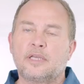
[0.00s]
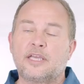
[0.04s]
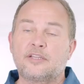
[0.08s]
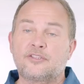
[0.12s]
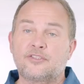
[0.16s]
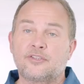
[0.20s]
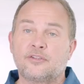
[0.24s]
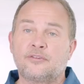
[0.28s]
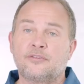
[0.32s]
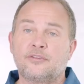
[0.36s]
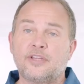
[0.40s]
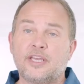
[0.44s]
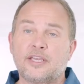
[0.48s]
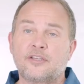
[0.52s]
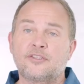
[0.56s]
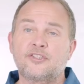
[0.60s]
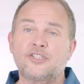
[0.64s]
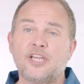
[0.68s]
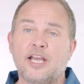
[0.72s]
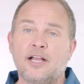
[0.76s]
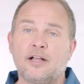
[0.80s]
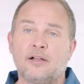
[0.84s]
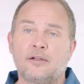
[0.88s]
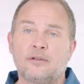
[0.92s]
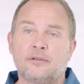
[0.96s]
It's a thick
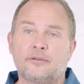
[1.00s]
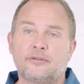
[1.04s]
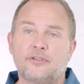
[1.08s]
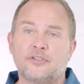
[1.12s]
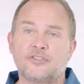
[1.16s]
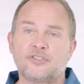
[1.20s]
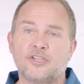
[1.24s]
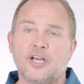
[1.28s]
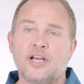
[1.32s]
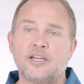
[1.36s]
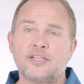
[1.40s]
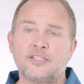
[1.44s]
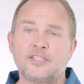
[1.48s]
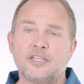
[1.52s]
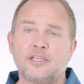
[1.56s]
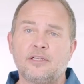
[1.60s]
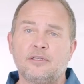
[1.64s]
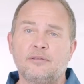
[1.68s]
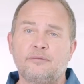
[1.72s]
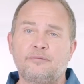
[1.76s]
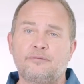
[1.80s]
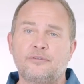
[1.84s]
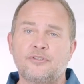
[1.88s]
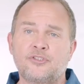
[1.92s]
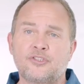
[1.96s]
gel that's
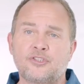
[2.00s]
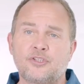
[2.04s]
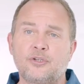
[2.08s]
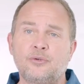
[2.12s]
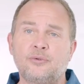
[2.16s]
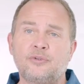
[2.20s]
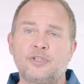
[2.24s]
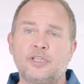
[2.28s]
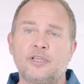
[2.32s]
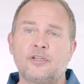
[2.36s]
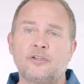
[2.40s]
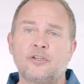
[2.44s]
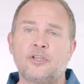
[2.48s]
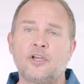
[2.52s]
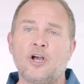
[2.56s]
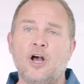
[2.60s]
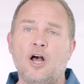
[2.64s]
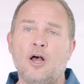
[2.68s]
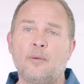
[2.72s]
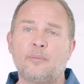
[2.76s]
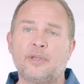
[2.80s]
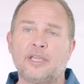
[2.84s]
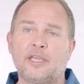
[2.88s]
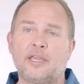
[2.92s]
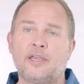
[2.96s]
ideal for soothing and
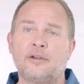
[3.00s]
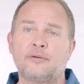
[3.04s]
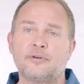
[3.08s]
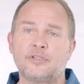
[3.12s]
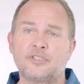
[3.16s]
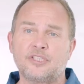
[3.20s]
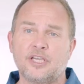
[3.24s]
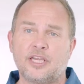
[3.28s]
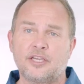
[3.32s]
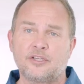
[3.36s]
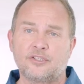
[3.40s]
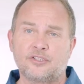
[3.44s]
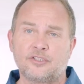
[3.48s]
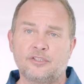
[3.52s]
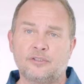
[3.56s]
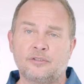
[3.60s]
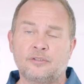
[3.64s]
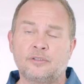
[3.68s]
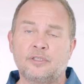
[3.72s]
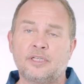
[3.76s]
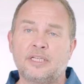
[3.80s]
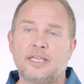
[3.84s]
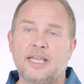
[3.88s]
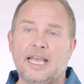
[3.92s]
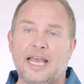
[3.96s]
calming irritation
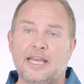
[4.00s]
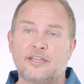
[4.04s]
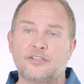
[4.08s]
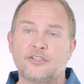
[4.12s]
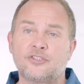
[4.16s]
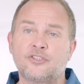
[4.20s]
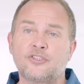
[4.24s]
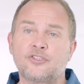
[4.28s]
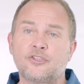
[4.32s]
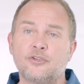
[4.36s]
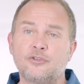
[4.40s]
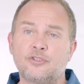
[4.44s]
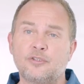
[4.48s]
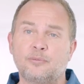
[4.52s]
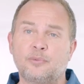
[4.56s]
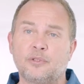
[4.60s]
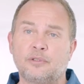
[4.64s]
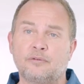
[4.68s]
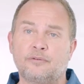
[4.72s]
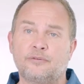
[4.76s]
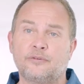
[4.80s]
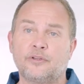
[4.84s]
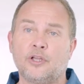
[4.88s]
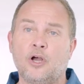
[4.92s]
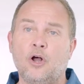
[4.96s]
and is
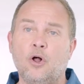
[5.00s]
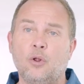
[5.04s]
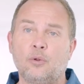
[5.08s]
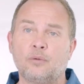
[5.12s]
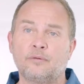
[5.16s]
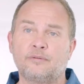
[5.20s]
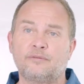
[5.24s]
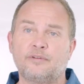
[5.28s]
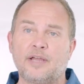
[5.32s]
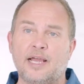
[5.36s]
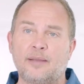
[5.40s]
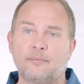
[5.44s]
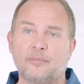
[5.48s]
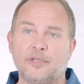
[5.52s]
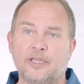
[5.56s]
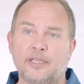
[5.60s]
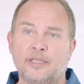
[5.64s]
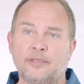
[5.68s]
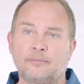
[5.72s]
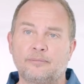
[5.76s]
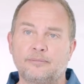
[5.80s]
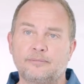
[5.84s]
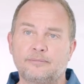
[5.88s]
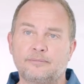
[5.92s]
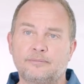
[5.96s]
suitable for the whole
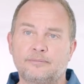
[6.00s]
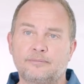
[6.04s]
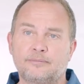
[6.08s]
family.